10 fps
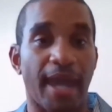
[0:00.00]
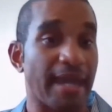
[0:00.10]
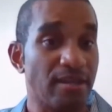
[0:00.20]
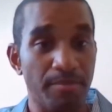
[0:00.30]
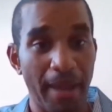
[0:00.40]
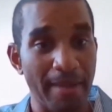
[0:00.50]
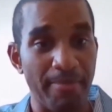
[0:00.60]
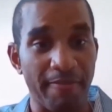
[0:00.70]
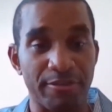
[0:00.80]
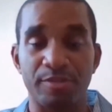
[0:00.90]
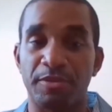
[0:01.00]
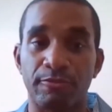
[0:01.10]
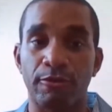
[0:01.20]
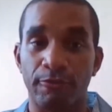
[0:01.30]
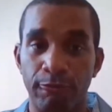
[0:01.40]
and beverage,
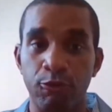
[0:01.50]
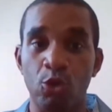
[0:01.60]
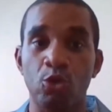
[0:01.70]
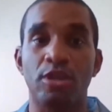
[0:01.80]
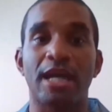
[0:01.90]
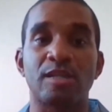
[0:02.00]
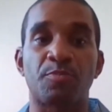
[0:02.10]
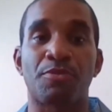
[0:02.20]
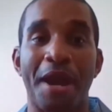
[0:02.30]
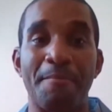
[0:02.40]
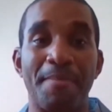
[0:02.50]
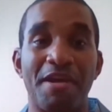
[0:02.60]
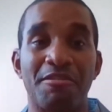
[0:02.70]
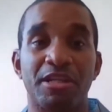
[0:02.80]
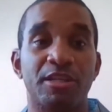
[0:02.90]
but for food that is
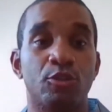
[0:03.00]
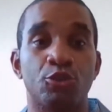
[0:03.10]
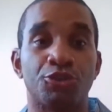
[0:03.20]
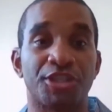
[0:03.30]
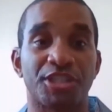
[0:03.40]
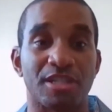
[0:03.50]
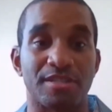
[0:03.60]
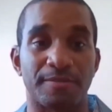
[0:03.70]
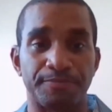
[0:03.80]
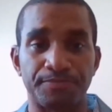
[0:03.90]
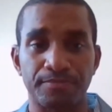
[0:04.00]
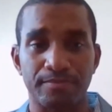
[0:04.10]
primarily nutritious.